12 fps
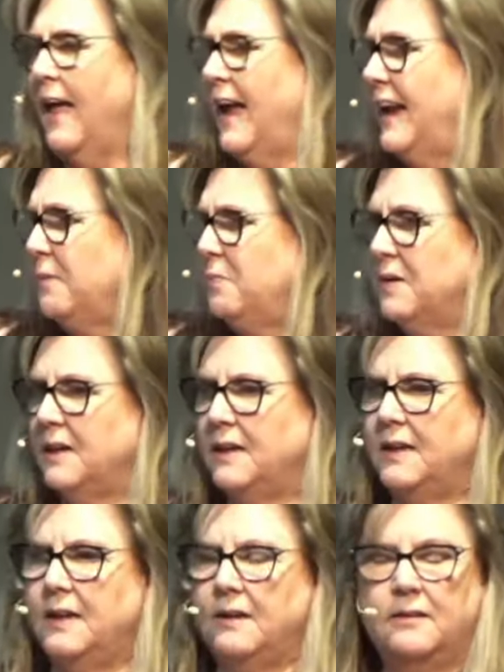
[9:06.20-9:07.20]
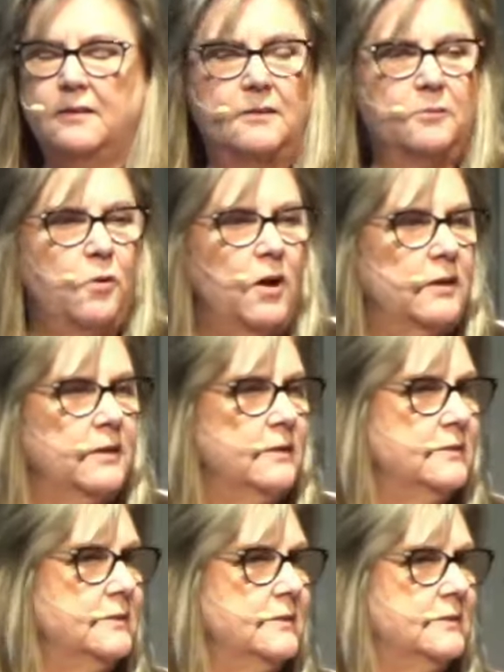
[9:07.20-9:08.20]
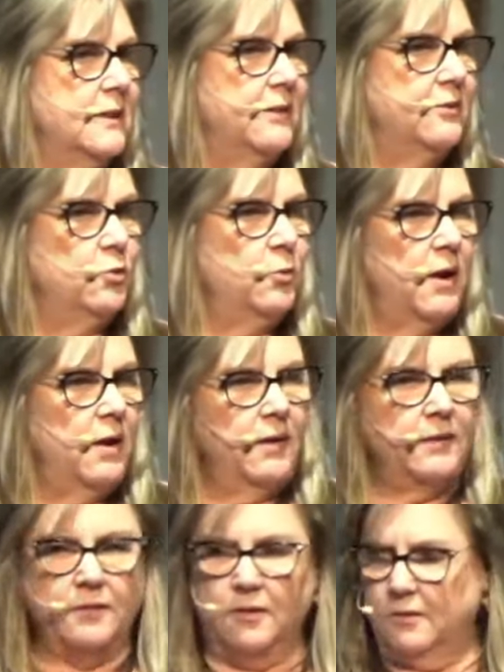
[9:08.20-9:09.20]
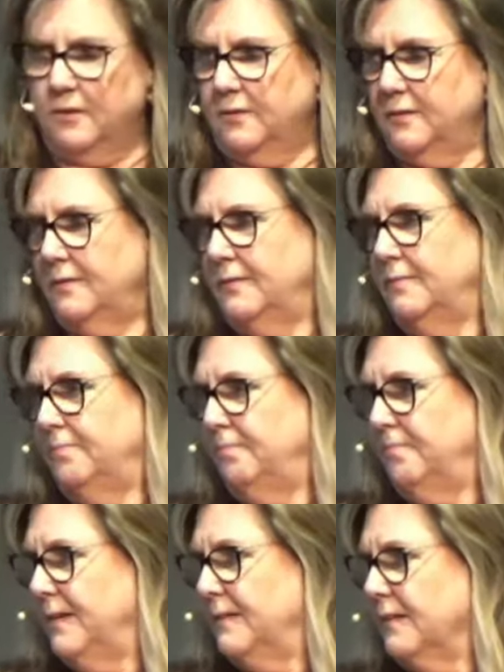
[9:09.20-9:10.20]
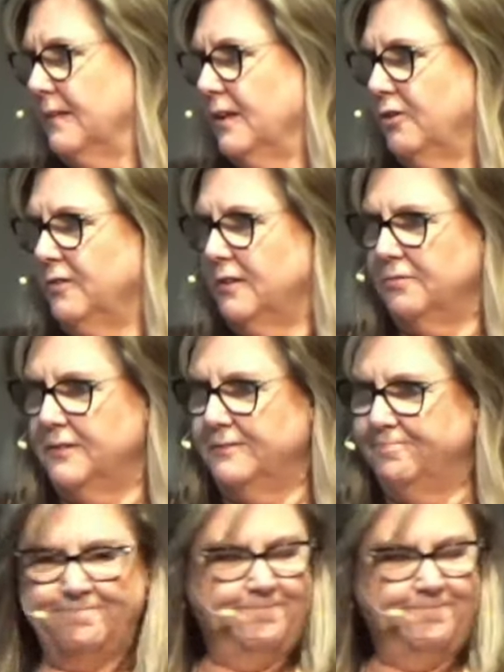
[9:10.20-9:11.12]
Anybody here walk into the sanctuary and notice it's a little different?